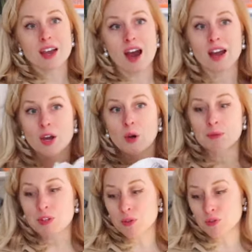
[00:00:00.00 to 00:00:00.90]
yeah, I
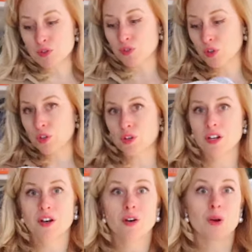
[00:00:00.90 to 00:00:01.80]
hope the Nutrafol
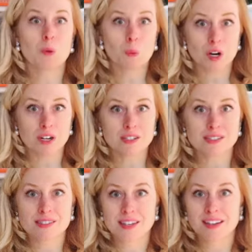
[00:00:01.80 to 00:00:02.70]

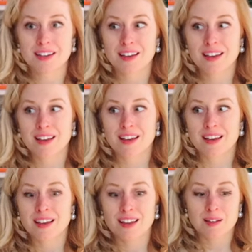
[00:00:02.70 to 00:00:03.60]
works
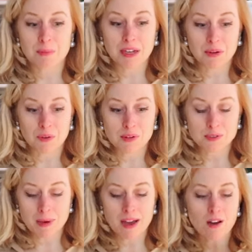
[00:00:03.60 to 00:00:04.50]
and my hair grows
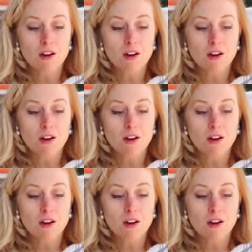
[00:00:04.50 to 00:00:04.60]
back.